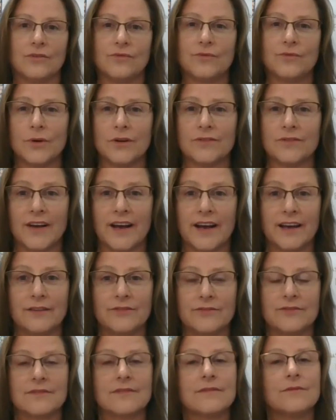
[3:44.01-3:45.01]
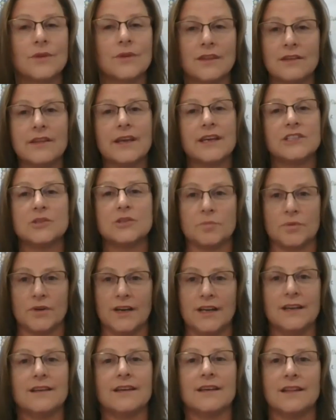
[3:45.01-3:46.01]
4 or 5, with a lunch
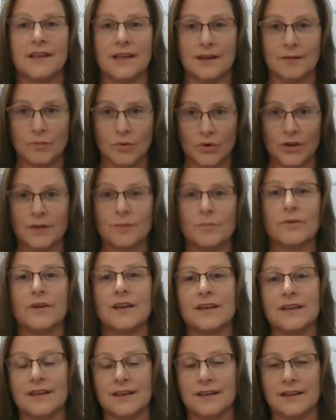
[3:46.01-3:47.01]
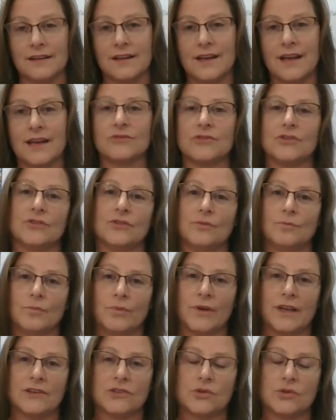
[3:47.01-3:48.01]
break and then a morning break and an afternoon
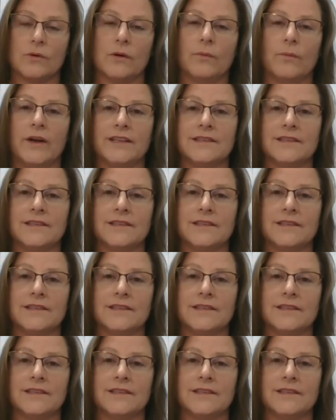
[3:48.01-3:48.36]
break, short.